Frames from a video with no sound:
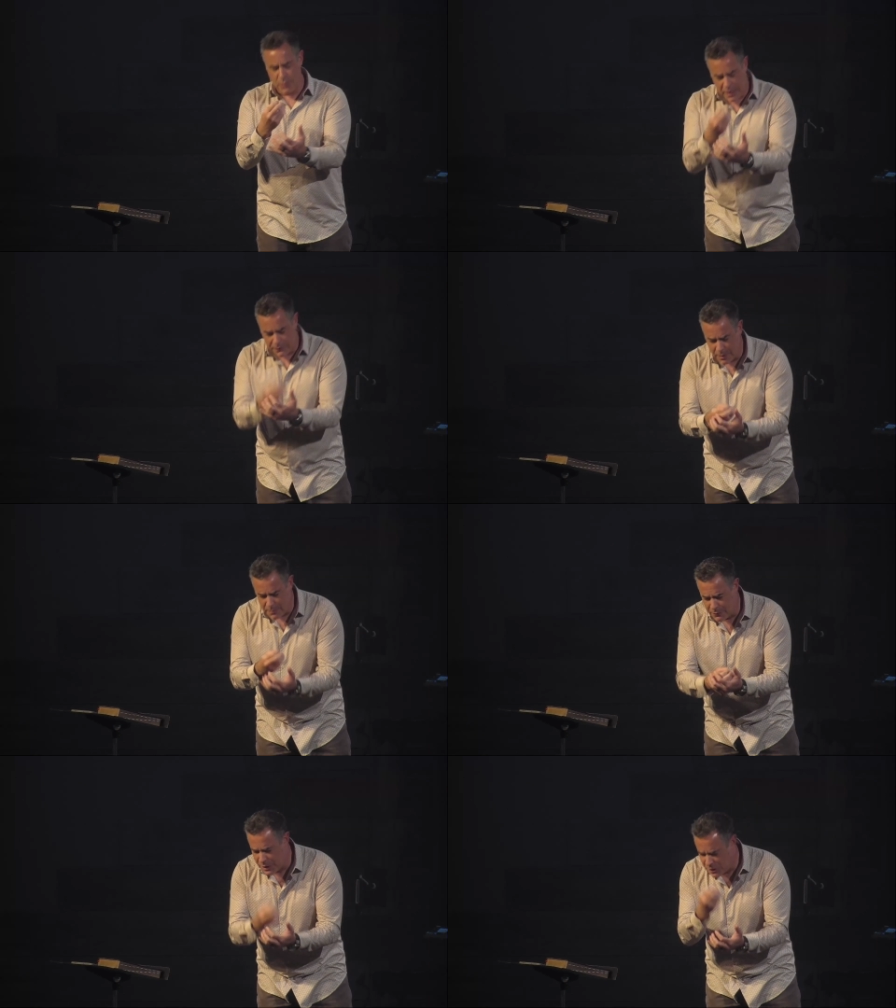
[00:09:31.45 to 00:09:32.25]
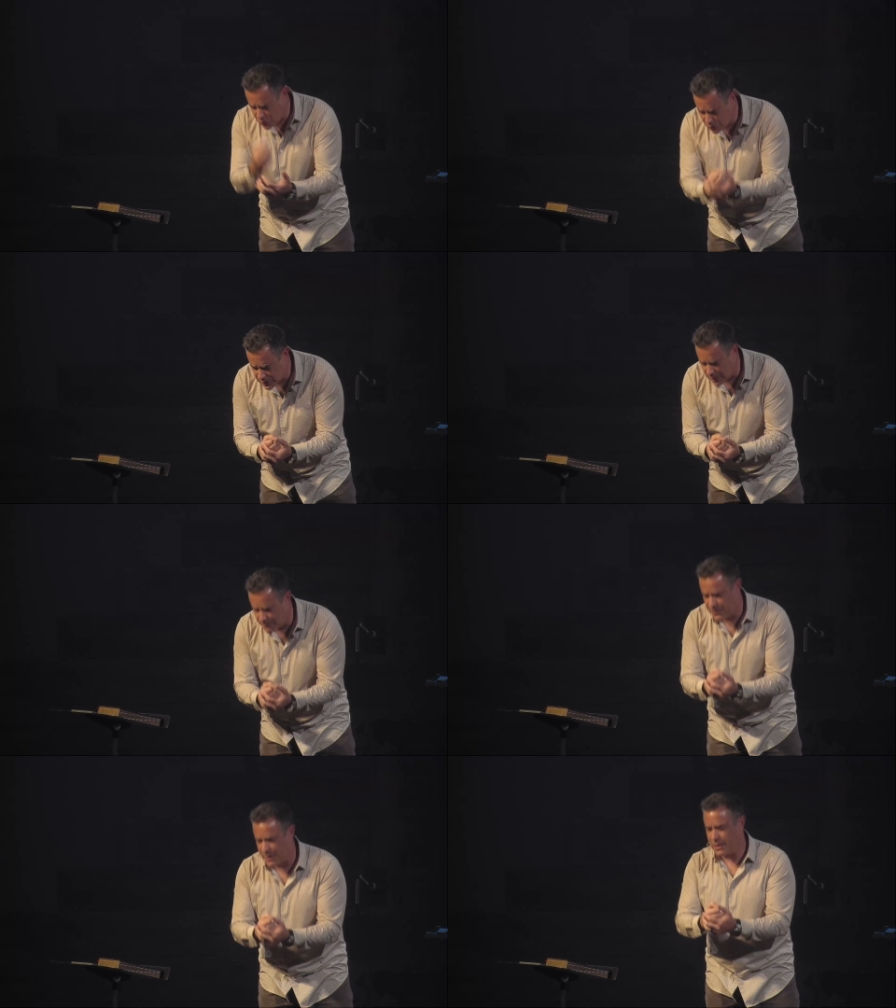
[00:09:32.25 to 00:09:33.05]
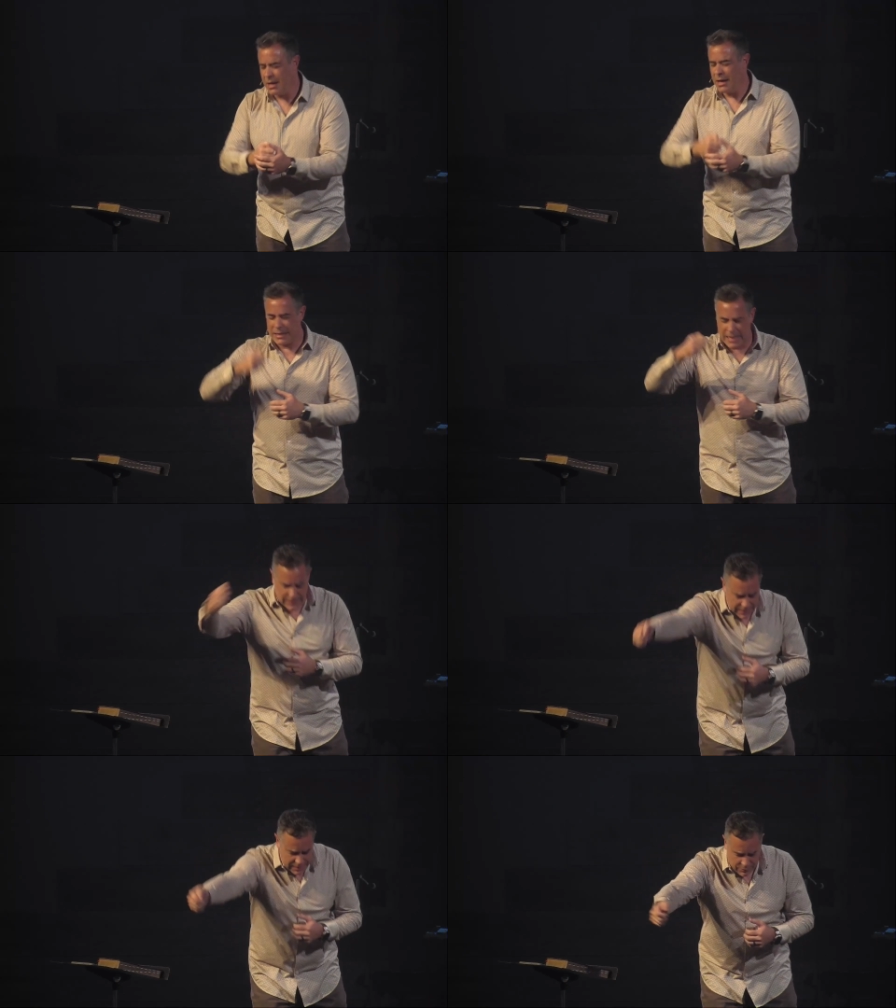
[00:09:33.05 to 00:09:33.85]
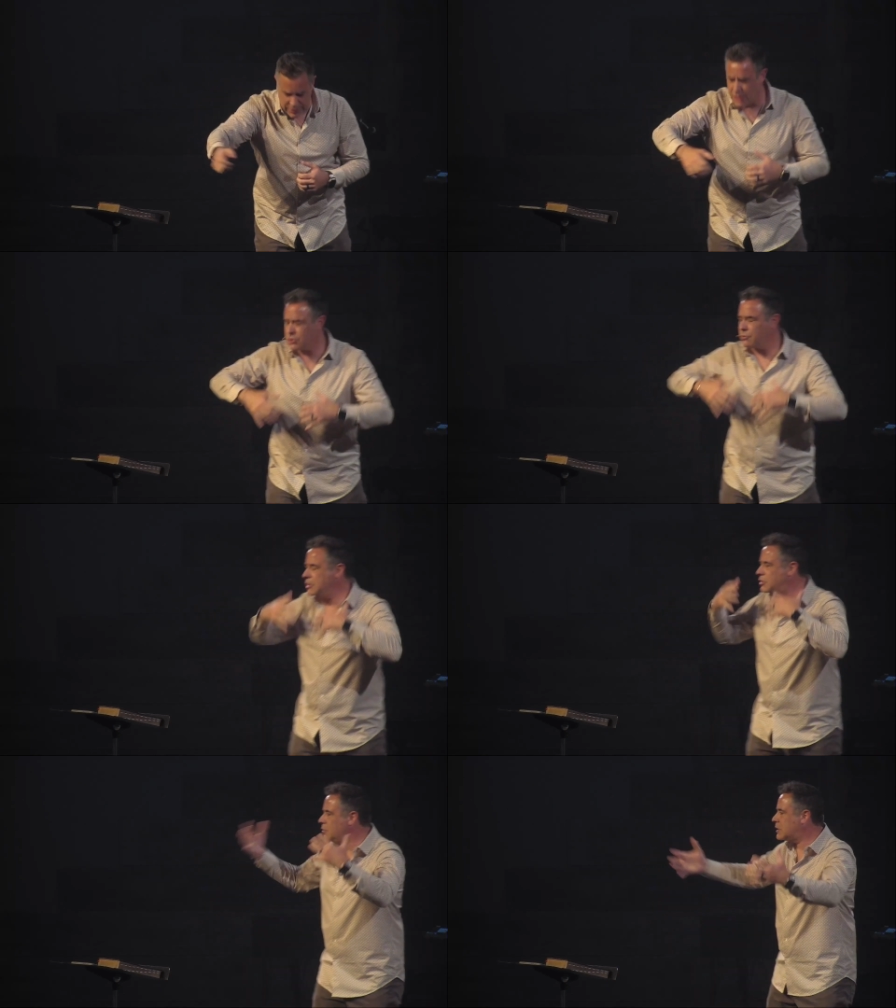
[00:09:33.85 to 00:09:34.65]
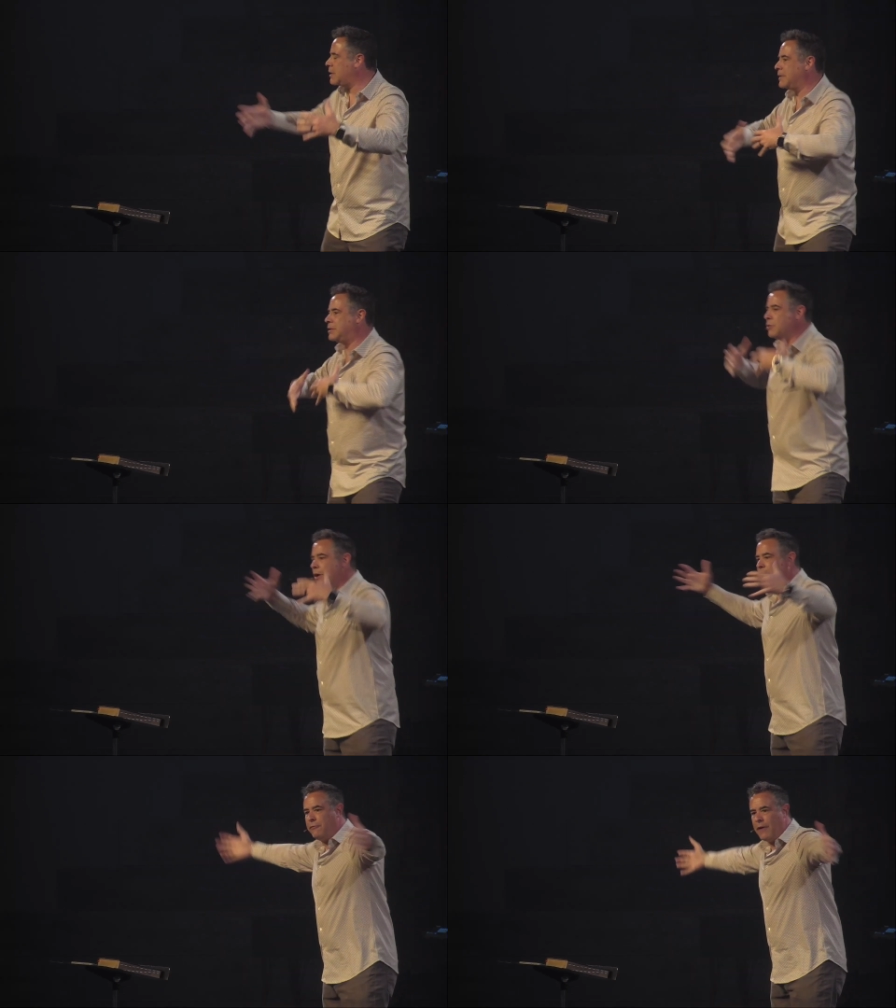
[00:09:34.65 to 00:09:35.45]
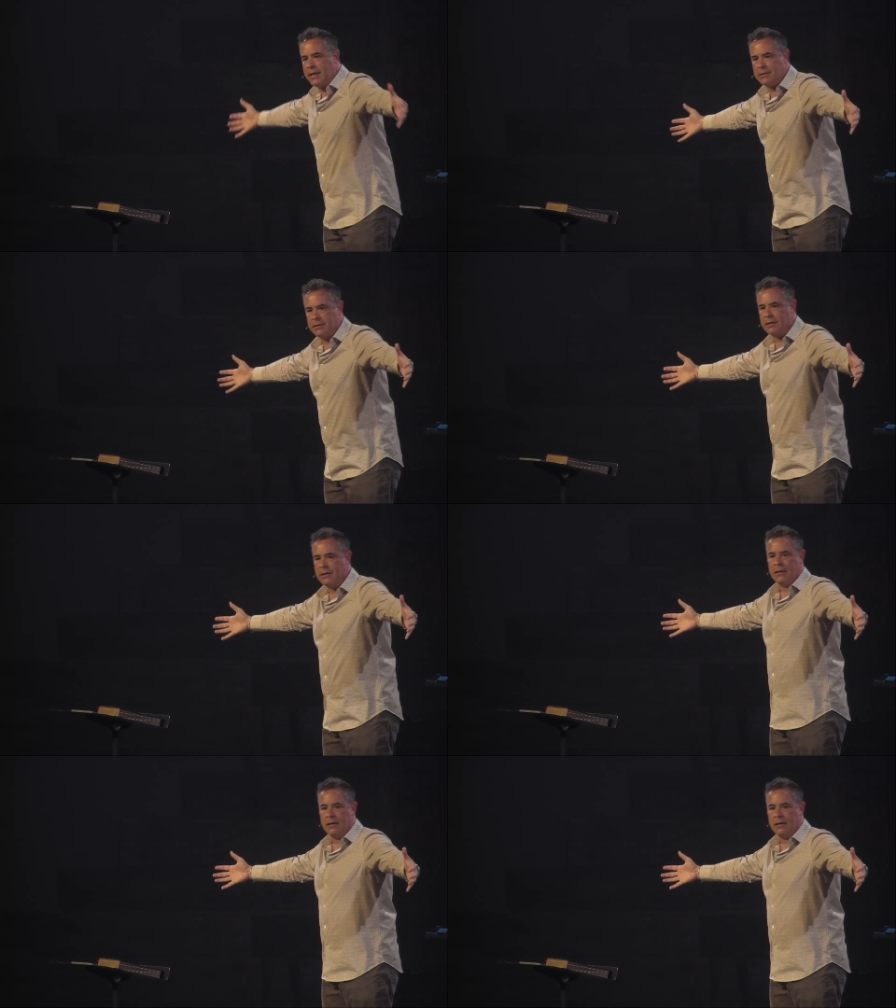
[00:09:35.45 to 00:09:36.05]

we have committed, we do something against someone else or we do something to offend.